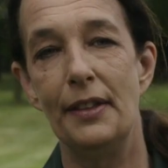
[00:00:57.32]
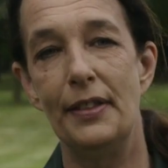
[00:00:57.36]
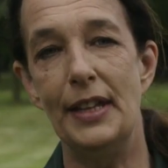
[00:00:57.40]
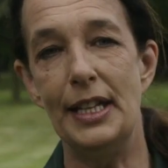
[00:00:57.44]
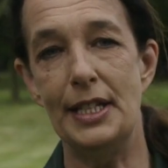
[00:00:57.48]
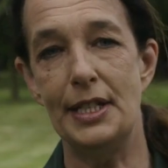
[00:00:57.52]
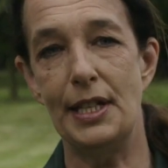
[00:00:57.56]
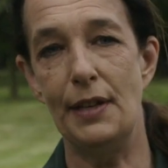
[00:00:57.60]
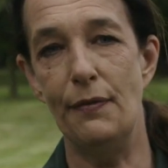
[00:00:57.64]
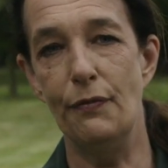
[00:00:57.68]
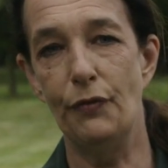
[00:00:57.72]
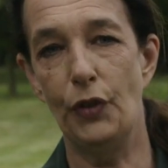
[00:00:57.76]

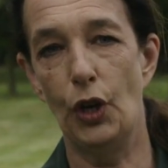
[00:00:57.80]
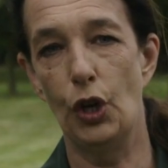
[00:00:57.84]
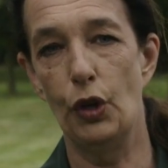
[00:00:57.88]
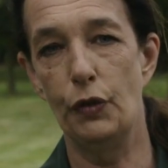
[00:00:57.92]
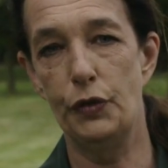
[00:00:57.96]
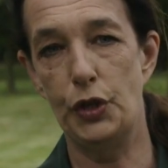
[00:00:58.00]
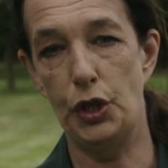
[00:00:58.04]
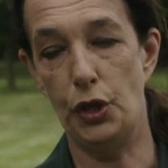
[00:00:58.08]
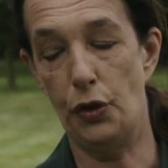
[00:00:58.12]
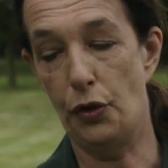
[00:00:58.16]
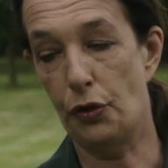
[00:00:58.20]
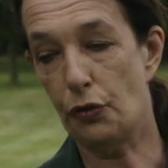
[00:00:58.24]
This
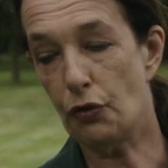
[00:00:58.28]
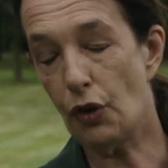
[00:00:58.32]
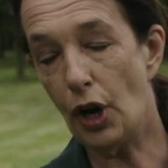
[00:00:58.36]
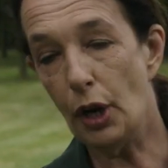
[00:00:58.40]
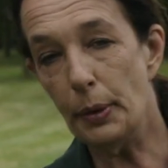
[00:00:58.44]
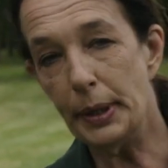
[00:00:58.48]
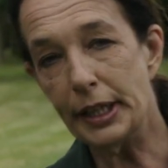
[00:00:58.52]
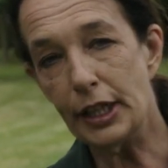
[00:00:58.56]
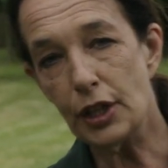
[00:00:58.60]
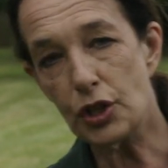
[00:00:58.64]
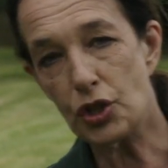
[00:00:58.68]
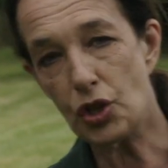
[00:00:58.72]
involves you
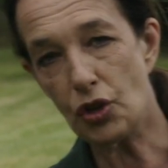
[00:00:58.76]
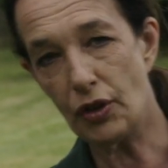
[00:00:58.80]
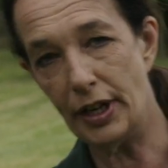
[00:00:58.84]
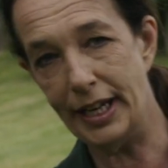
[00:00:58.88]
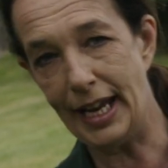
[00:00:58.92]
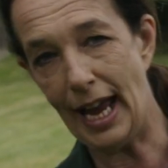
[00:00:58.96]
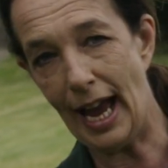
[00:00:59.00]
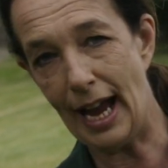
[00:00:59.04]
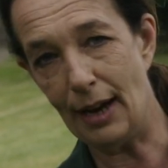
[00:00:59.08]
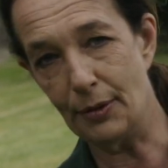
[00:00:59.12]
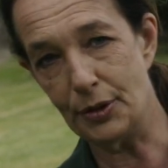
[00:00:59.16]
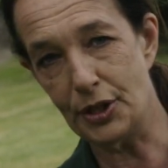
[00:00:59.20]
throwing a
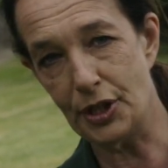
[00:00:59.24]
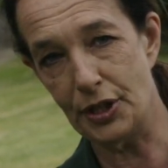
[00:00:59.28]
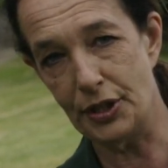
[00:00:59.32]
treat out